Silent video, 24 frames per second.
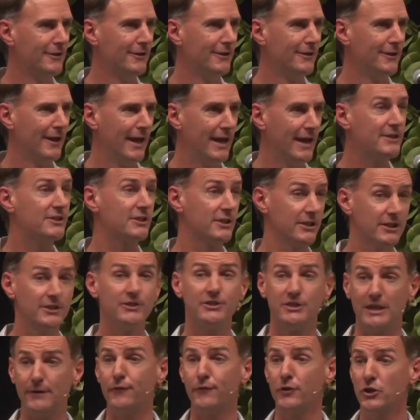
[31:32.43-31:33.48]
That's his
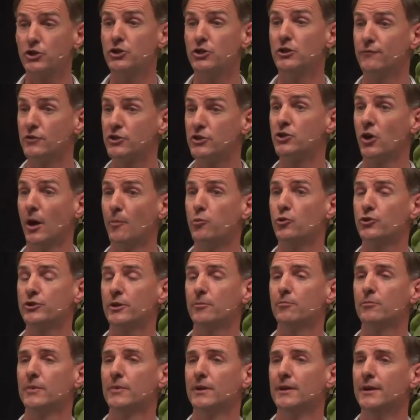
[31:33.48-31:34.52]
definition of discipleship.
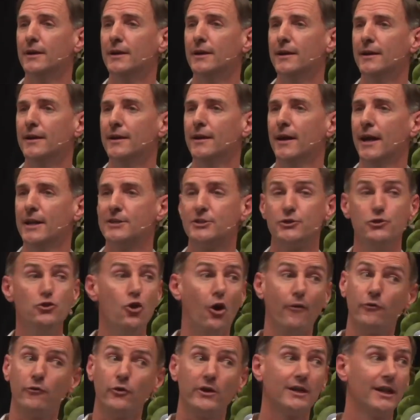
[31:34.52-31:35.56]
It's
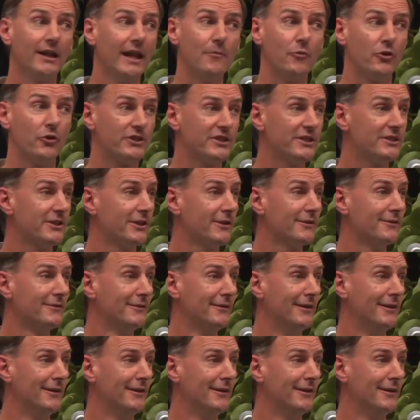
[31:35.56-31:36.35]
not very glamorous, is it?